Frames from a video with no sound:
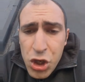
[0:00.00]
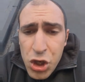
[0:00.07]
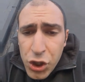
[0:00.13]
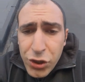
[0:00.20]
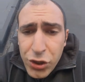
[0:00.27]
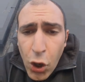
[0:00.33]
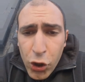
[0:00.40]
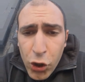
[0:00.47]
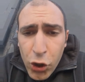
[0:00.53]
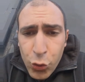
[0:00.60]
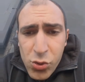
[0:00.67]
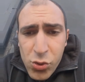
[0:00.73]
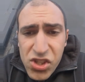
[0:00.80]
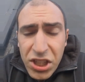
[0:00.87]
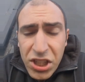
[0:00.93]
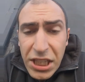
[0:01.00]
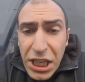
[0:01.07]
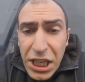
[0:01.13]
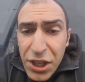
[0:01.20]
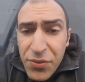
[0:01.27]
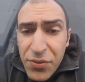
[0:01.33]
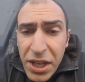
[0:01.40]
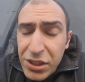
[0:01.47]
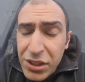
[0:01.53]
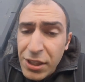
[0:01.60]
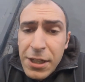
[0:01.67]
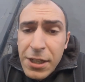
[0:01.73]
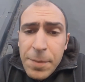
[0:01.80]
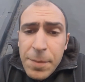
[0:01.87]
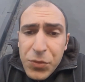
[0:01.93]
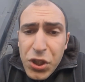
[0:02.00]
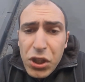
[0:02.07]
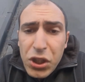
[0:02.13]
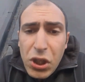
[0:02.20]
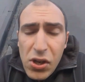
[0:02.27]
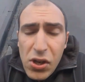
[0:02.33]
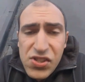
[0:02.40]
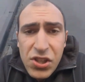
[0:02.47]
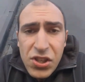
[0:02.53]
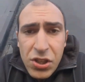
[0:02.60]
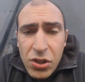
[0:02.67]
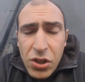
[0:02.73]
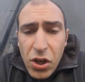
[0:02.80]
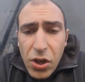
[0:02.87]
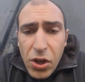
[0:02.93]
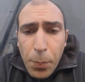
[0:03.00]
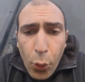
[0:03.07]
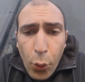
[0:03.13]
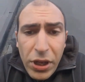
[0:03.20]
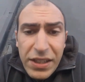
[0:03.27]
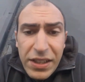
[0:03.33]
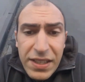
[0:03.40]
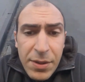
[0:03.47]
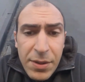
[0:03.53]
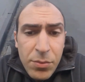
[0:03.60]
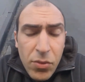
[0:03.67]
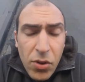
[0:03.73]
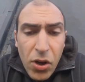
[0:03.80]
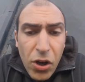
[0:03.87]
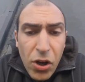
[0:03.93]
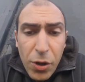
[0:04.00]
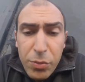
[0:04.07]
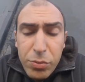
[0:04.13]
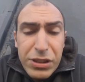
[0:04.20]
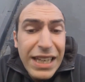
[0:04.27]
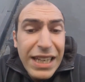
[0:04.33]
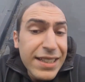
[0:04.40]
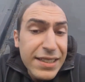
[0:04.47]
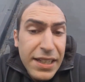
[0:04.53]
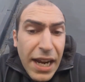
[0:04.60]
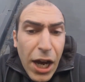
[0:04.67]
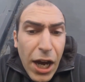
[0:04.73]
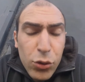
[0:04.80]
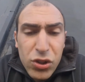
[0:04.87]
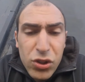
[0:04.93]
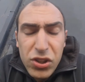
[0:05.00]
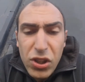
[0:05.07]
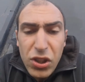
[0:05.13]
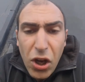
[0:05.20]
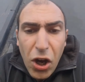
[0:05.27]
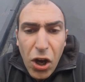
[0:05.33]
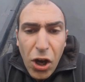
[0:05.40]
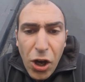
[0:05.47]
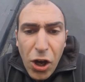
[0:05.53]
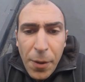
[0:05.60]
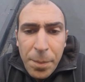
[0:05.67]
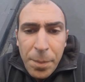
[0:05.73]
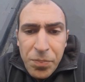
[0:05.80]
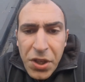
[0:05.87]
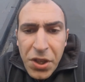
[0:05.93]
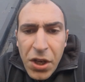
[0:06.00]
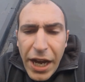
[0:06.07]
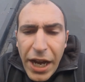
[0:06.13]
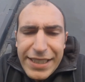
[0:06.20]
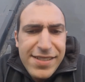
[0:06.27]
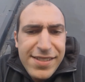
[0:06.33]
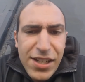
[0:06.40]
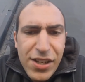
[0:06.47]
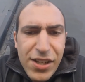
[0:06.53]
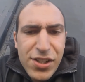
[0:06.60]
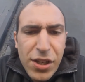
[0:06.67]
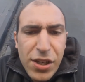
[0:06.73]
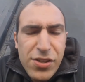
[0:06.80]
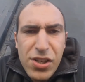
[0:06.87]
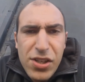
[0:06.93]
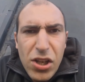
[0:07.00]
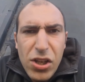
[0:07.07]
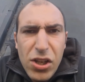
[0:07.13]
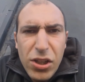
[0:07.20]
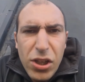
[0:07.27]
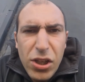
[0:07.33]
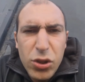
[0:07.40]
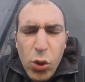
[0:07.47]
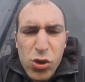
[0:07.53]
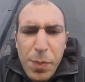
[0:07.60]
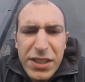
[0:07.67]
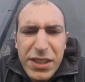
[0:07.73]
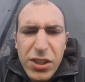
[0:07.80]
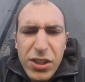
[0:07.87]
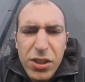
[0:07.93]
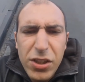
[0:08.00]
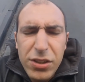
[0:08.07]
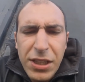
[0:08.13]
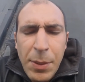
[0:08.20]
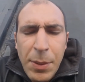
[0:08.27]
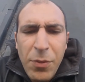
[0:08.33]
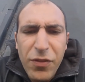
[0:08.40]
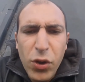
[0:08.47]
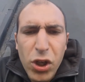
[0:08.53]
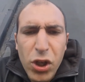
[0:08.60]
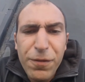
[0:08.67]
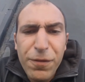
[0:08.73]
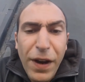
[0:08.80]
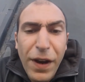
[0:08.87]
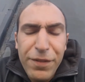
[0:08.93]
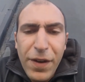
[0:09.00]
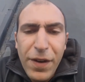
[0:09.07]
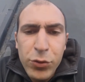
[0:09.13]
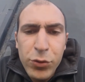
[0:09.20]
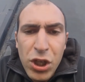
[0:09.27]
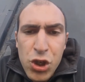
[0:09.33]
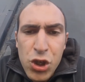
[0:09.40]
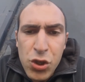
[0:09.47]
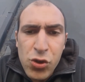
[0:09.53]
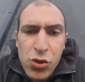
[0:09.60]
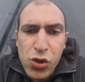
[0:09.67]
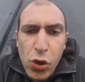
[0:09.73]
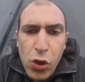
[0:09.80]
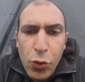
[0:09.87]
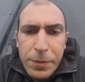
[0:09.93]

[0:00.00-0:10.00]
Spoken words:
that Conor was going to give, and the Dustin Poirier team leaked it out. I guess it goes by the name of a Good Fight Foundation, so